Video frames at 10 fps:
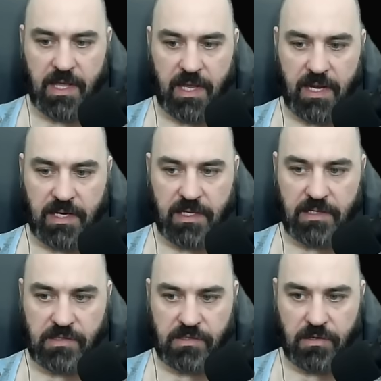and
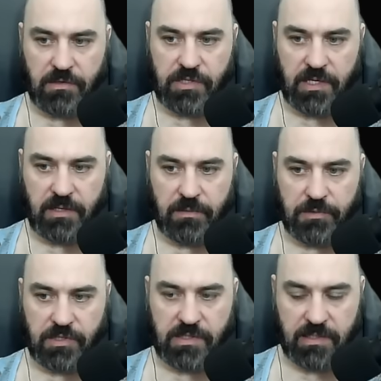hit Search, and it
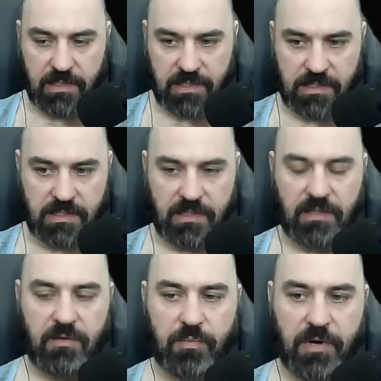will just list
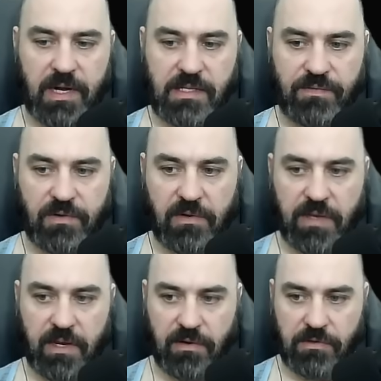Lethal Prides for your
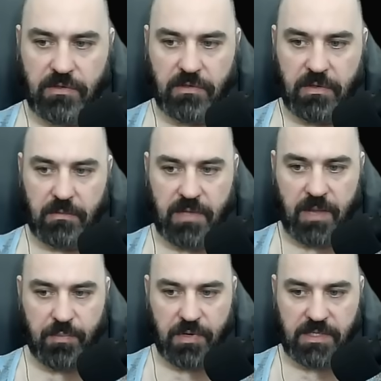character. The
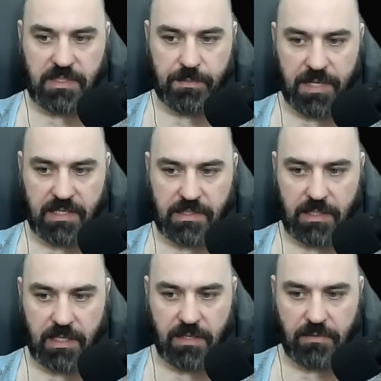top one is the best,
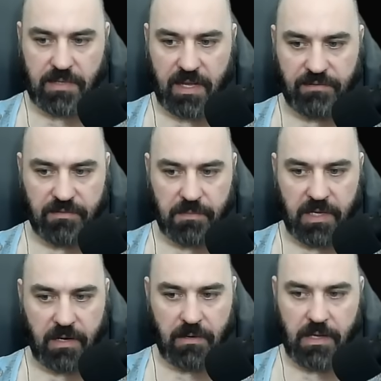and they go down from
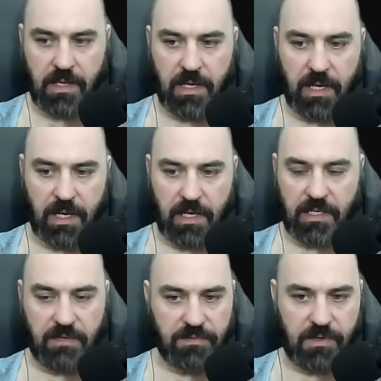there.
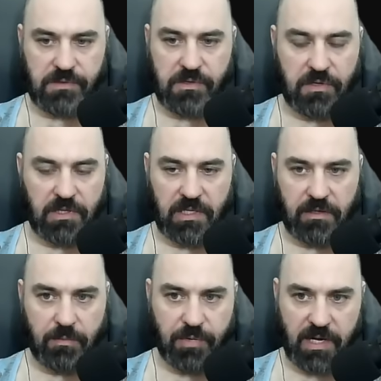Any of those are good
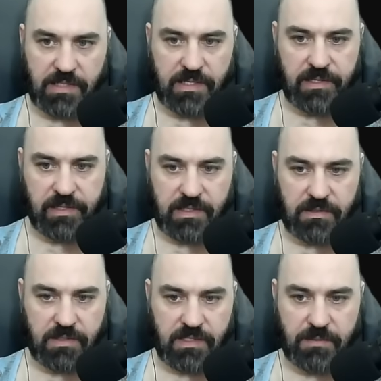Lethal Prides on the list,
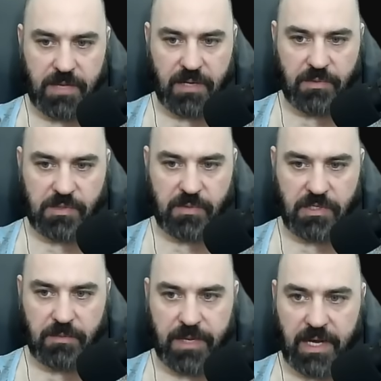so it doesn't matter which
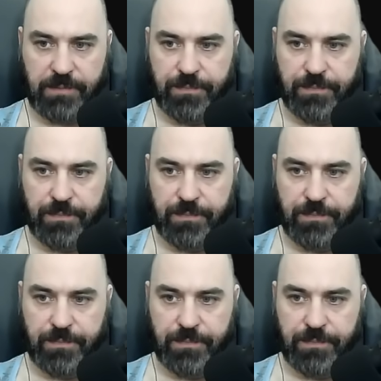one you buy.